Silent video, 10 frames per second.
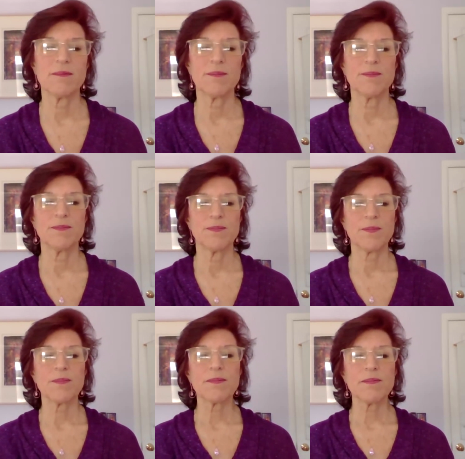
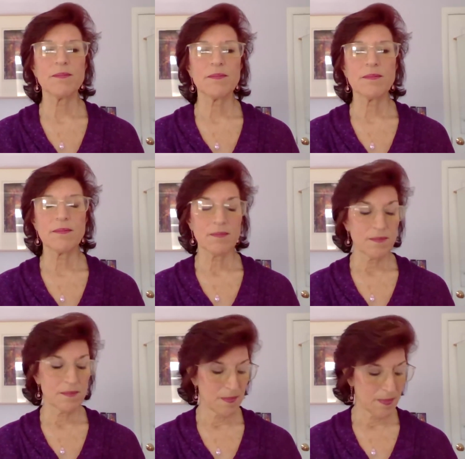
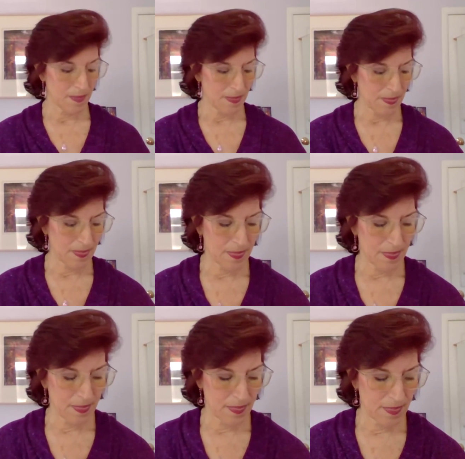
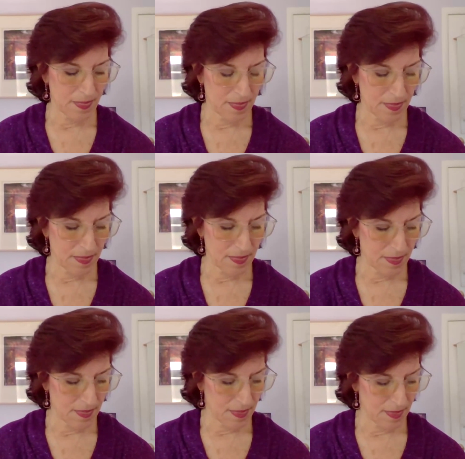
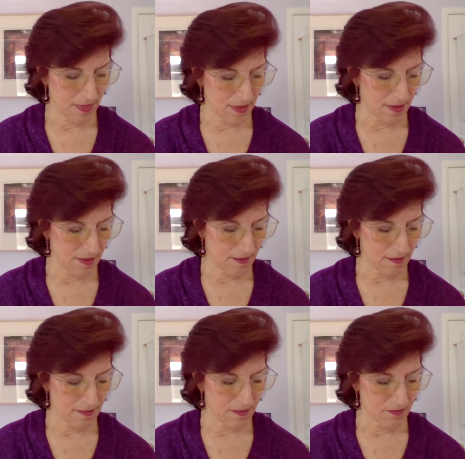
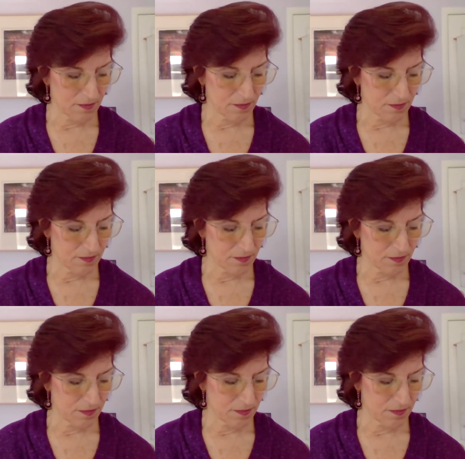
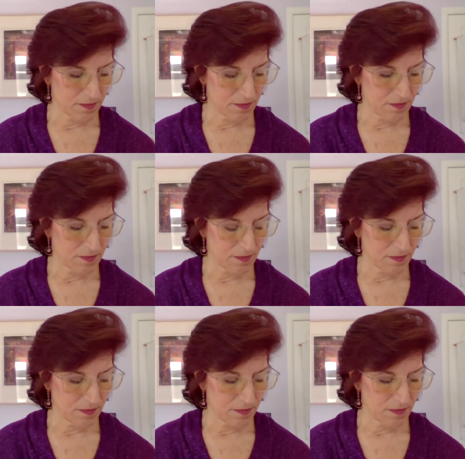
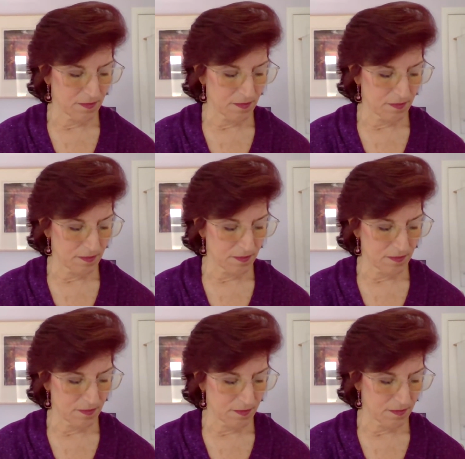
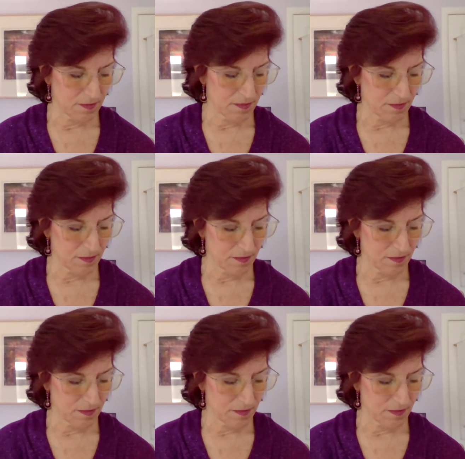(silence)